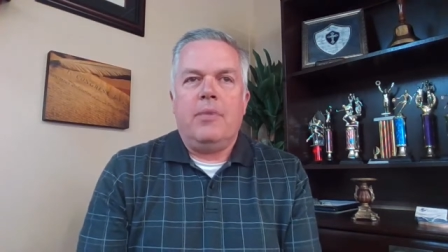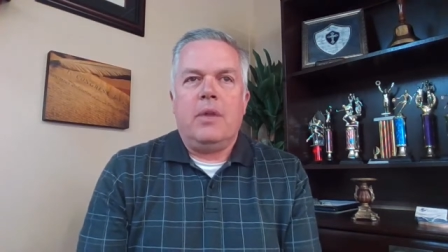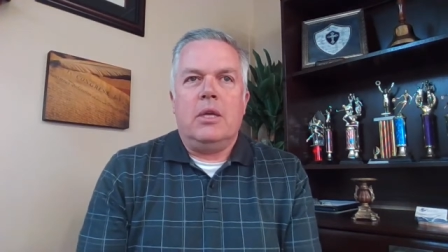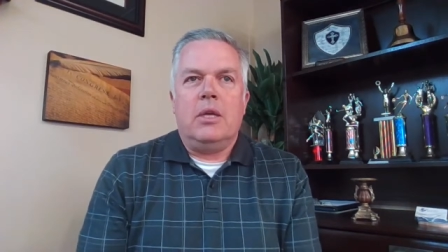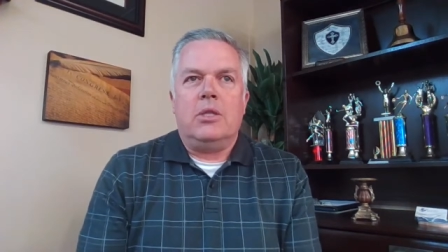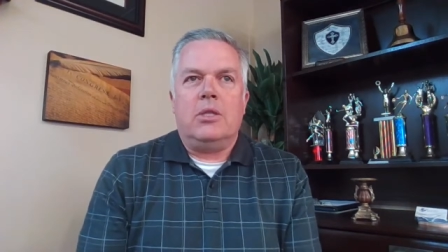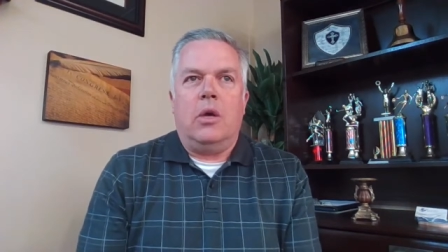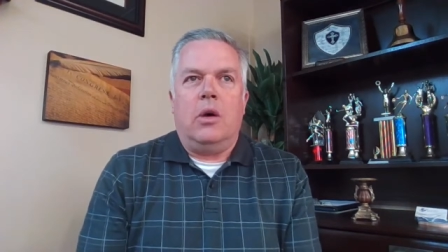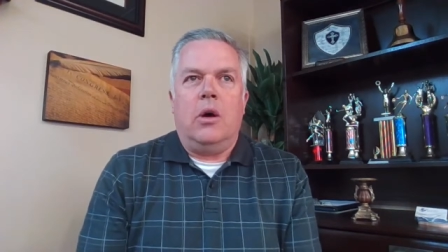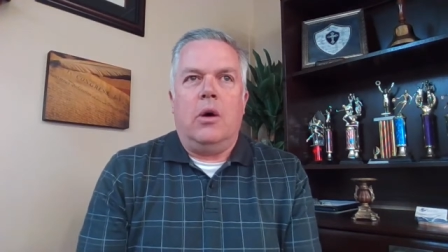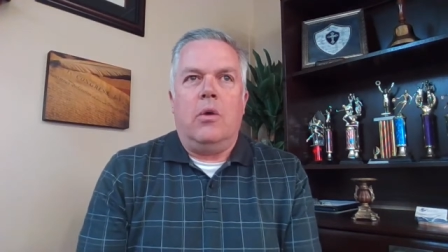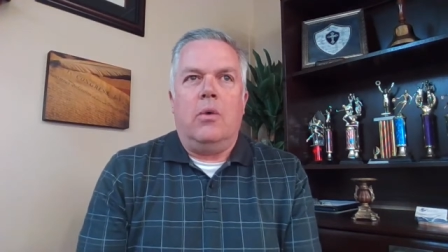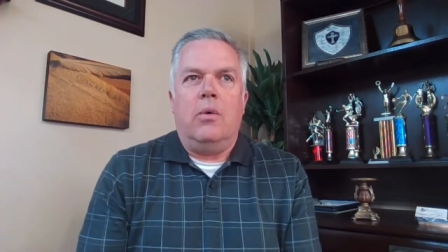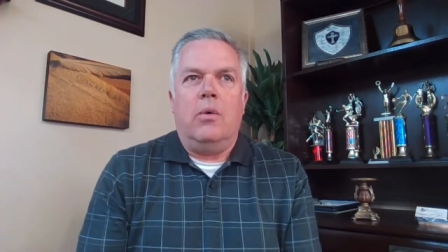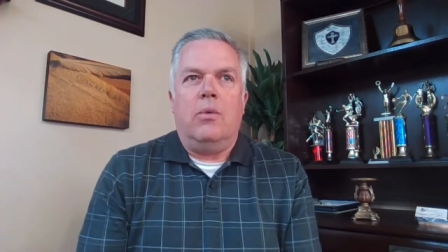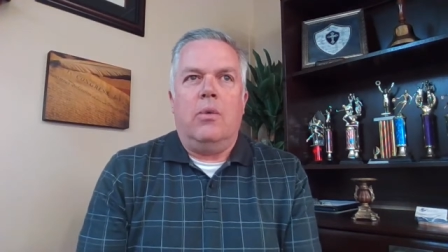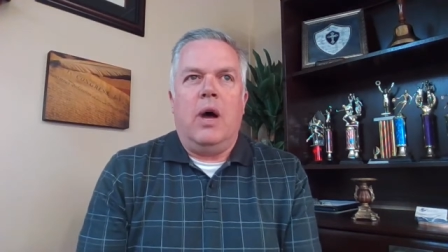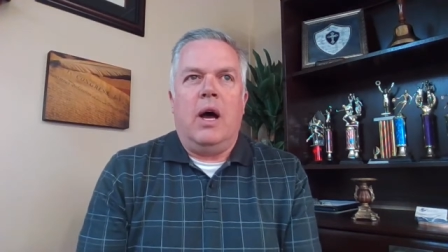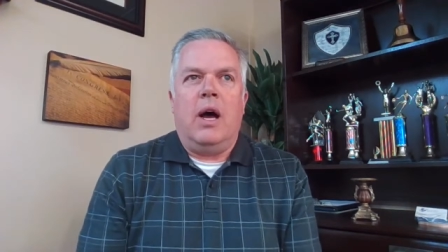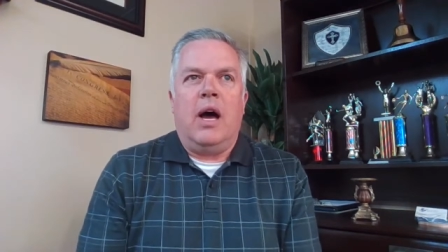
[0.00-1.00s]
So
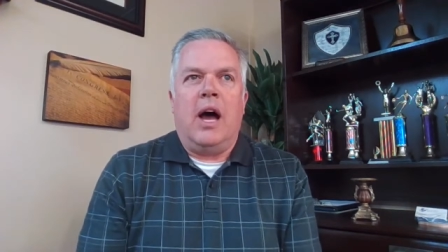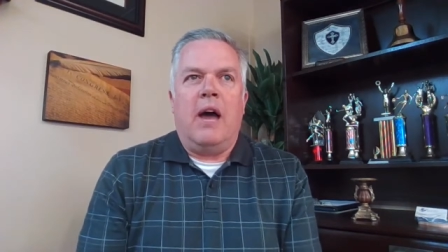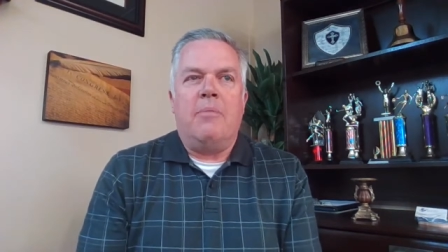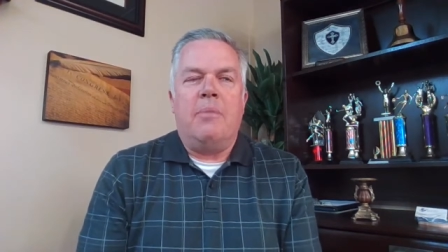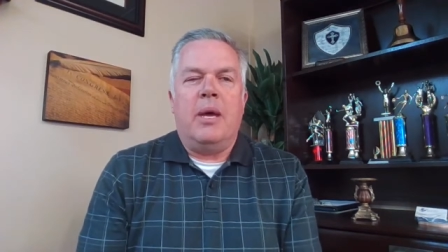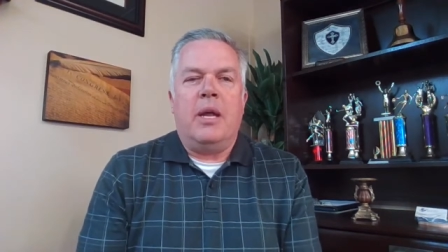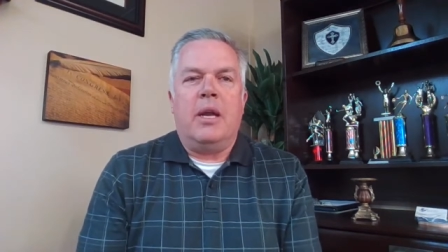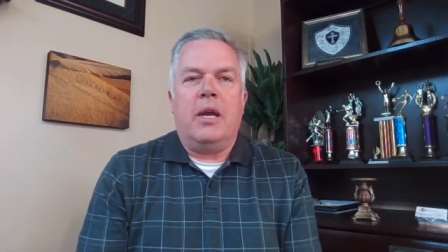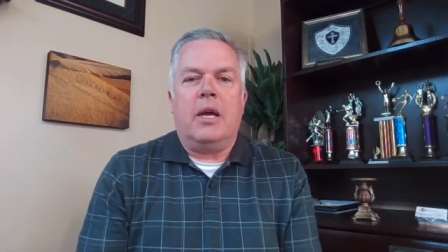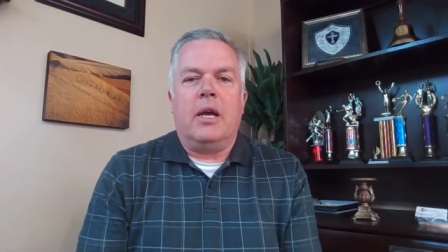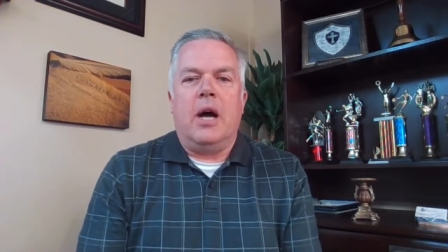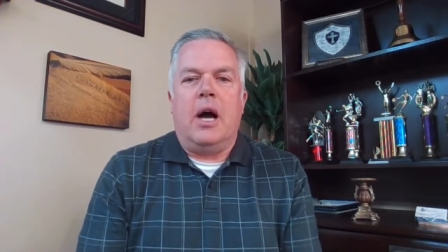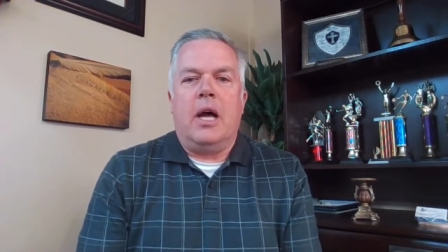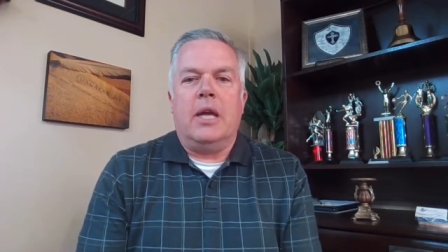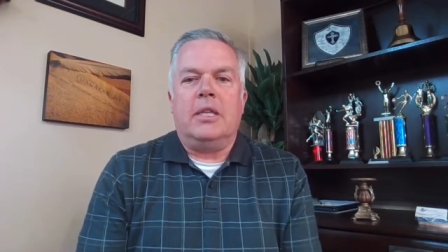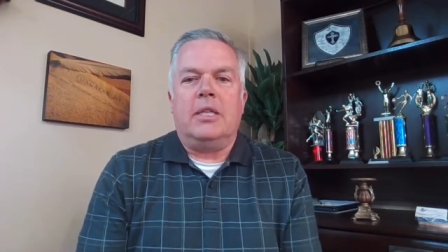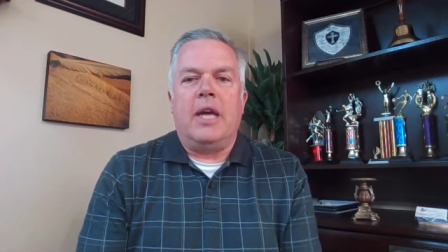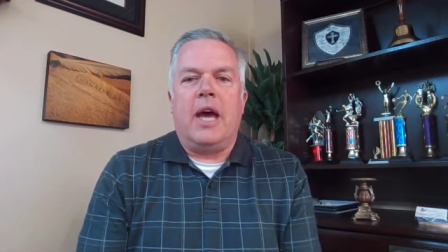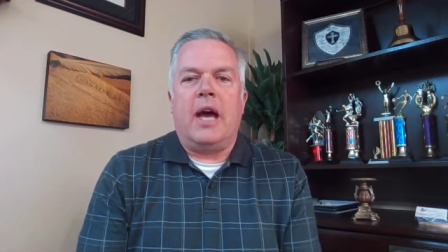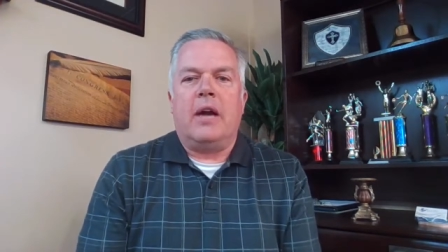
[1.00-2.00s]
uh, I've been in
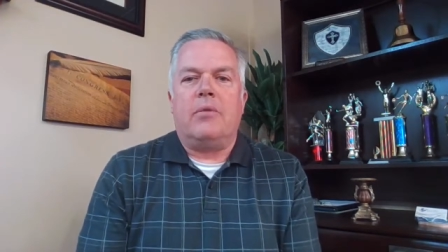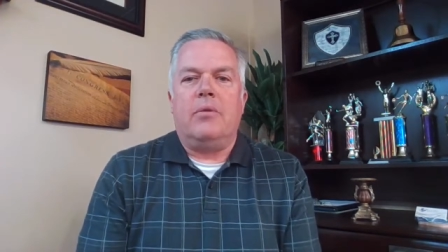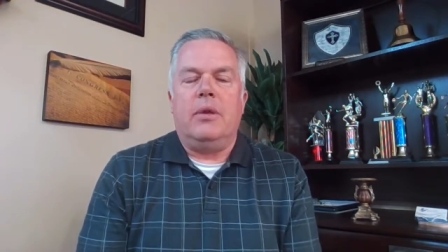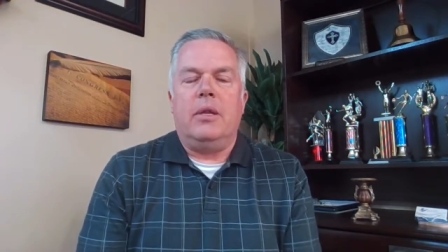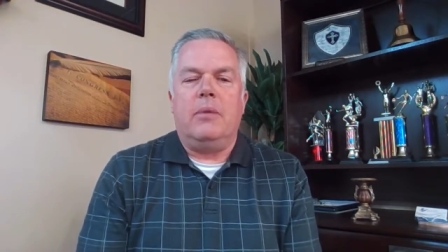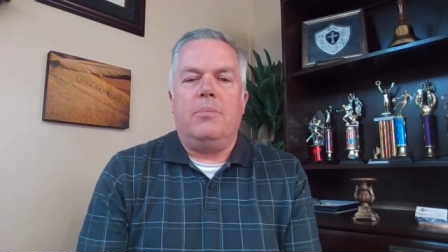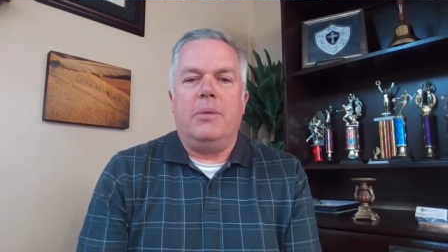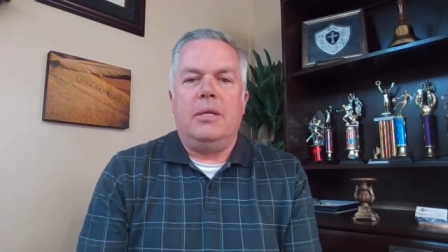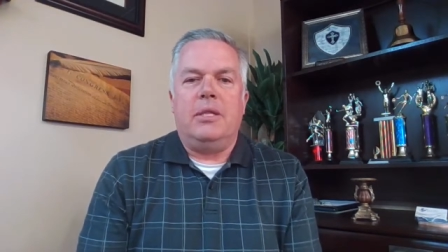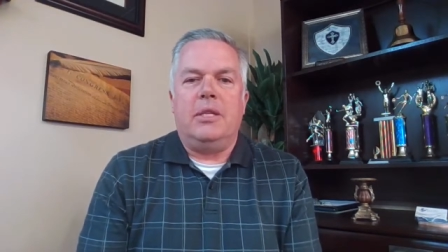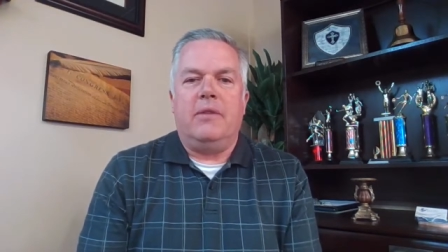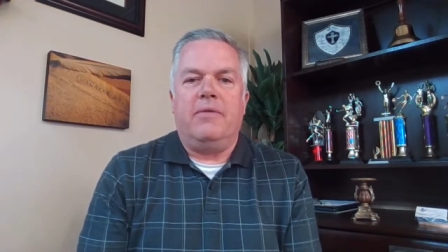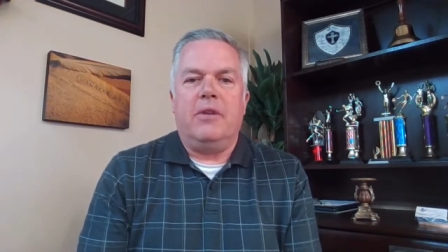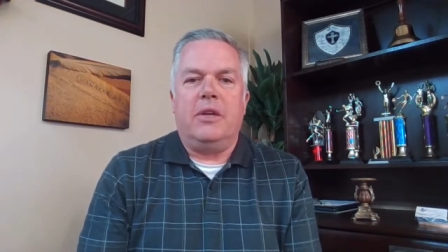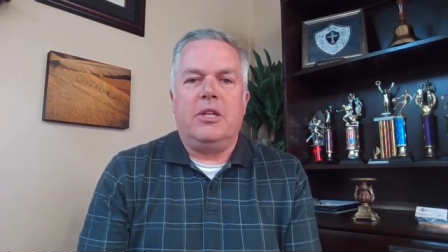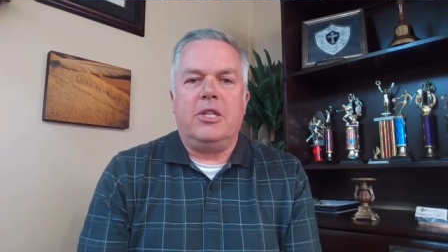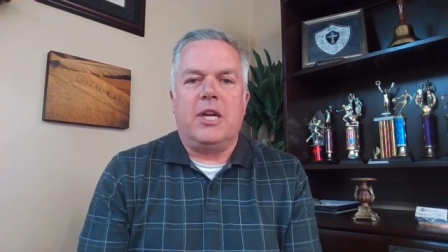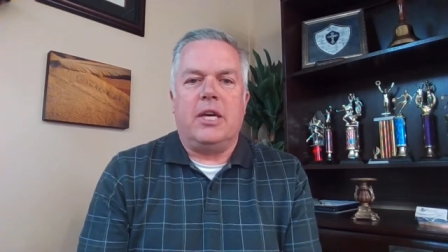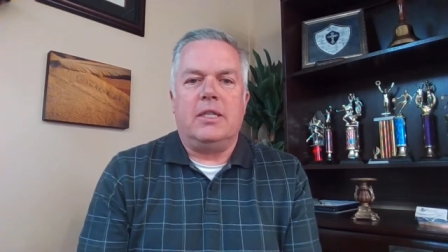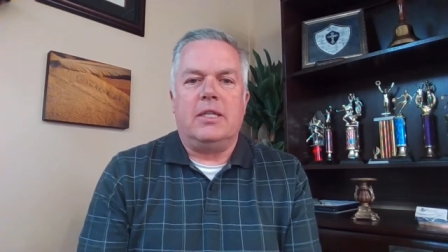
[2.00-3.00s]
contact with the
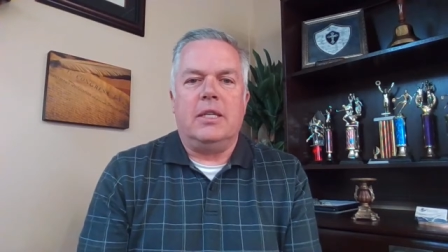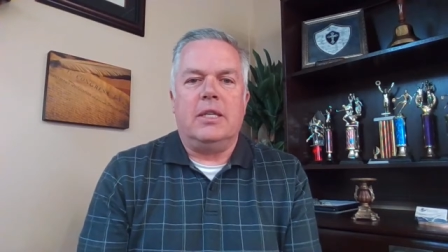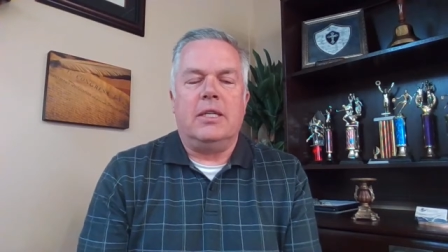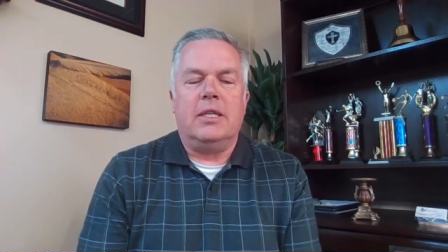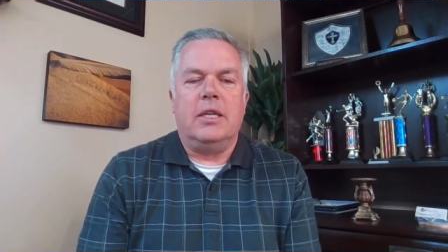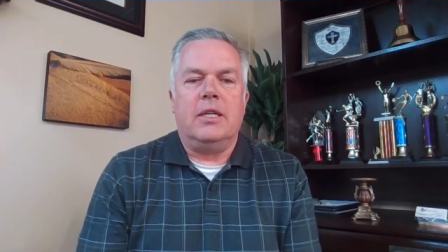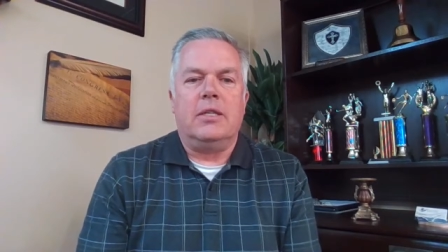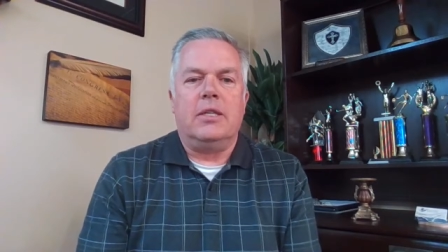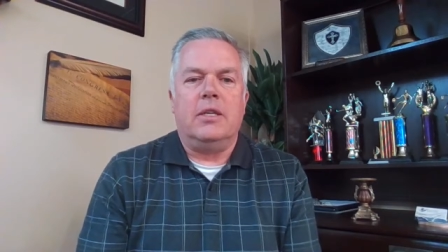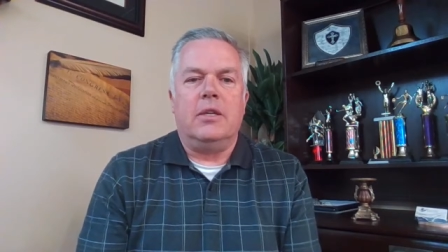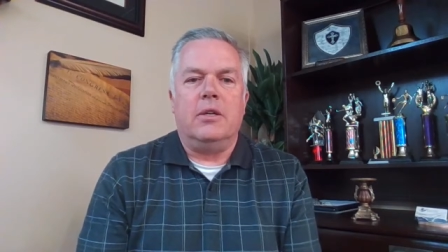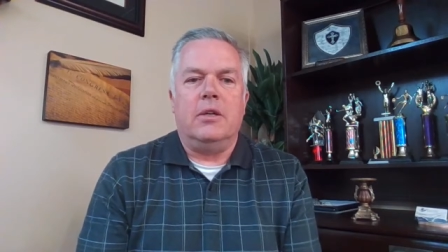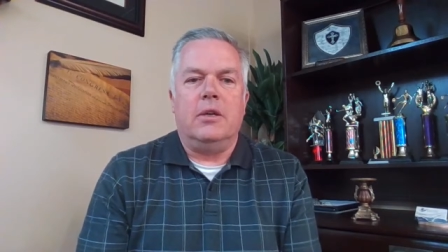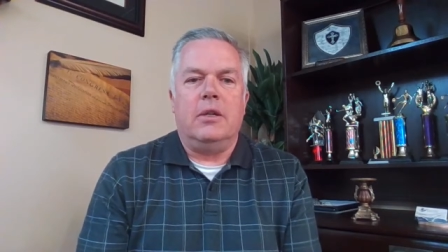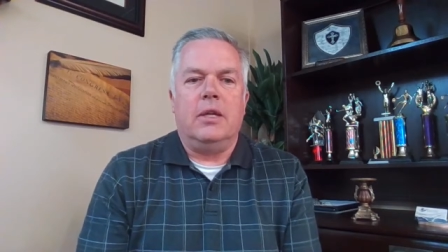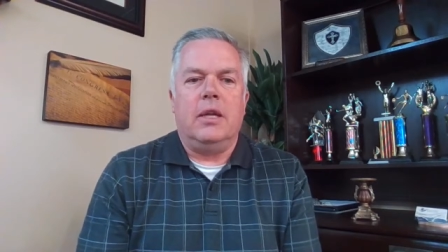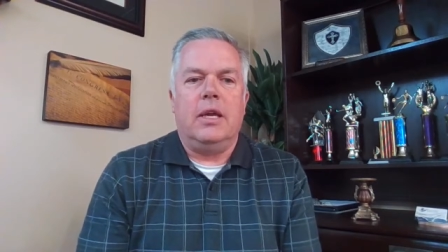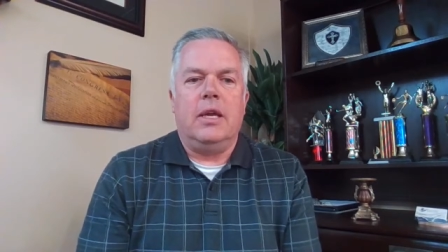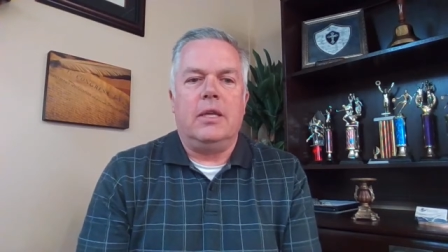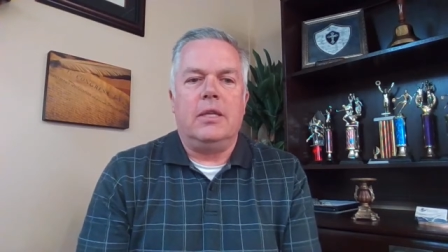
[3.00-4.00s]
Pacific Justice Institute
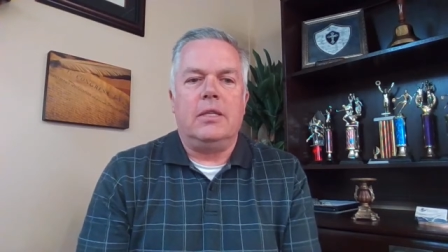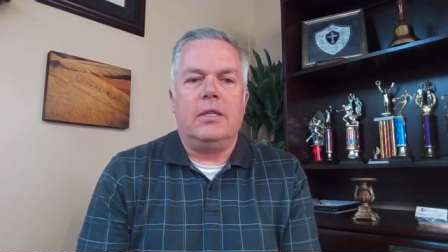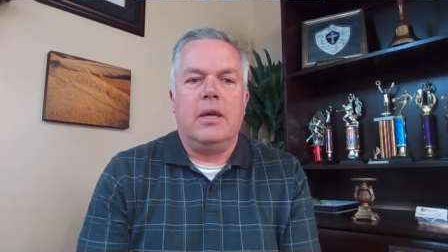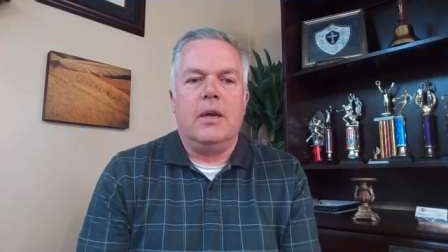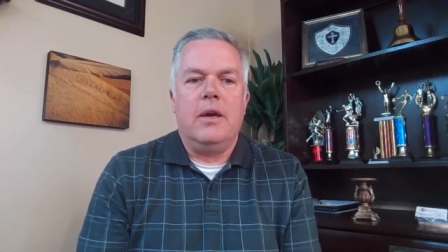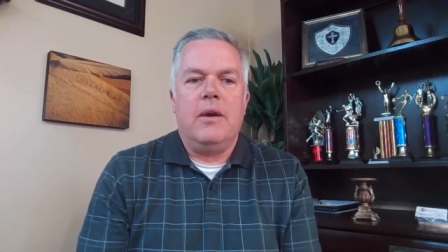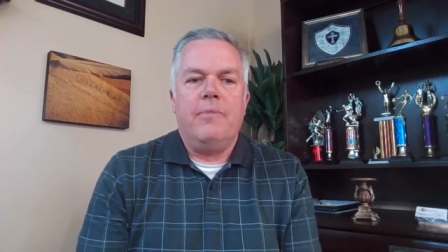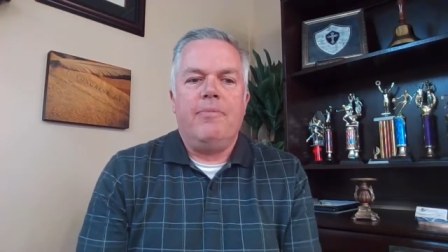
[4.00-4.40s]
that has